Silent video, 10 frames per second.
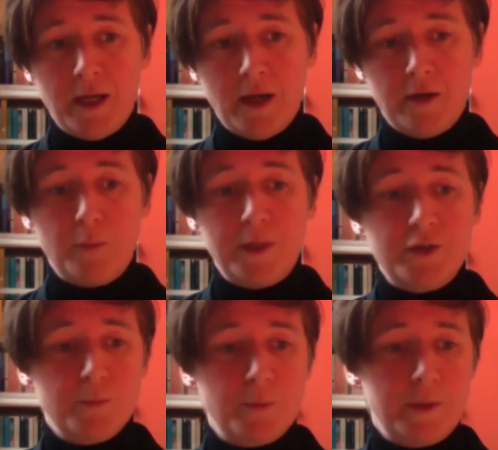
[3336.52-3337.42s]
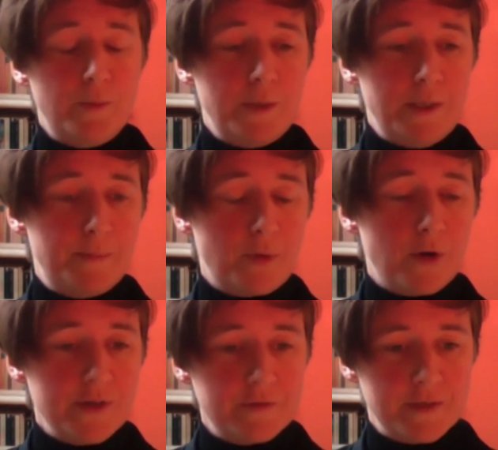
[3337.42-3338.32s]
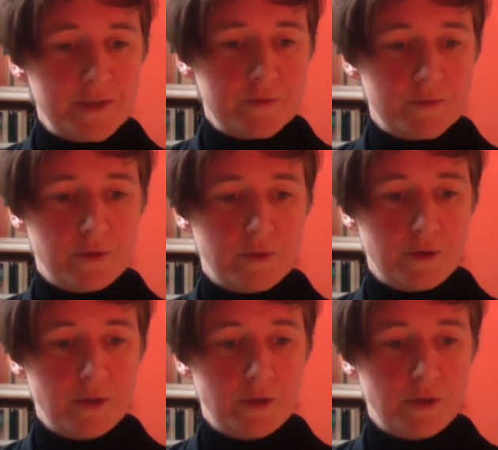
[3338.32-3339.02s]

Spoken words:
we price the festival